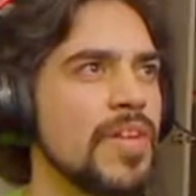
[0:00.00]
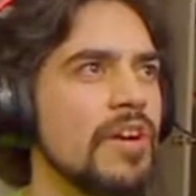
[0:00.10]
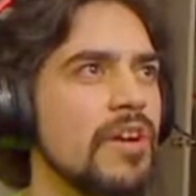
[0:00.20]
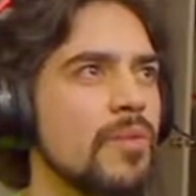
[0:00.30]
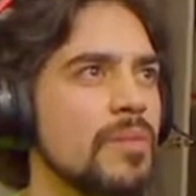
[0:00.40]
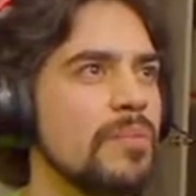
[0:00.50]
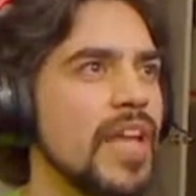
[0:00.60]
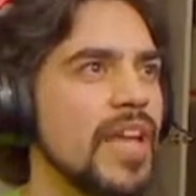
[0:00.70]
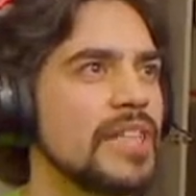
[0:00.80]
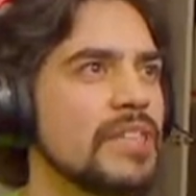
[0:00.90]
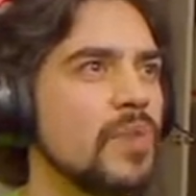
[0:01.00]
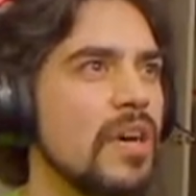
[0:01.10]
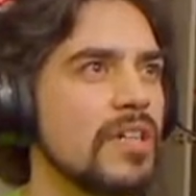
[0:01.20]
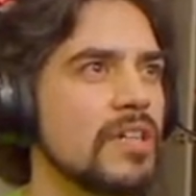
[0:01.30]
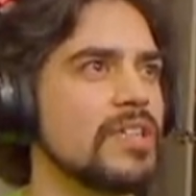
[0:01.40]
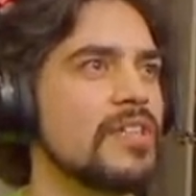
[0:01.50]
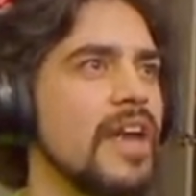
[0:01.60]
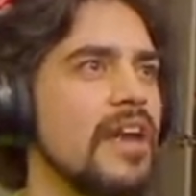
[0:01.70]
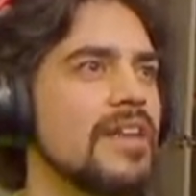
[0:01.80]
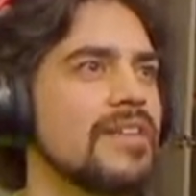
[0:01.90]
are. We're planeswalkers,
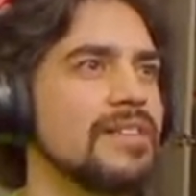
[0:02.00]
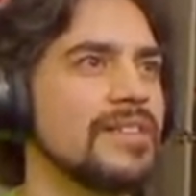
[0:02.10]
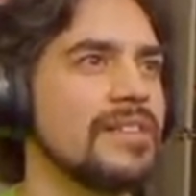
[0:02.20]
guys.